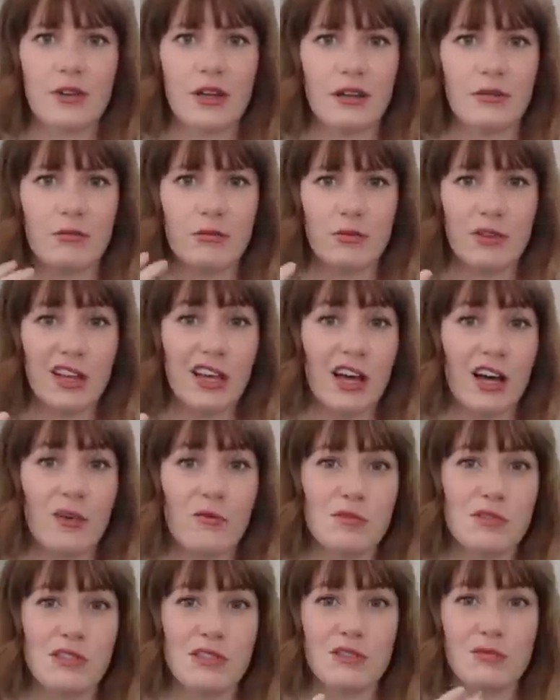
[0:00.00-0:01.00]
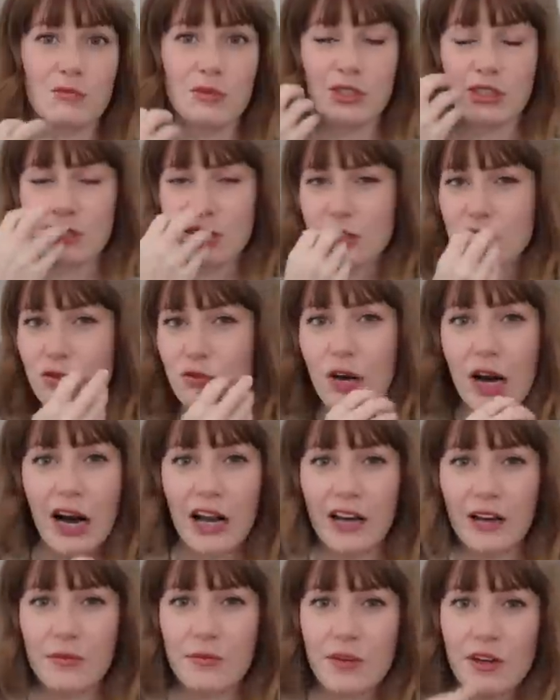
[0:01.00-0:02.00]
that really helps it when it's
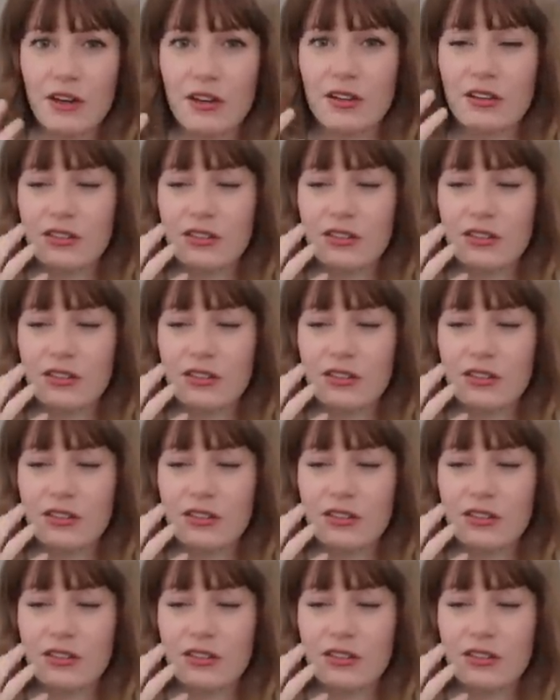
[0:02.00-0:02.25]
dry up there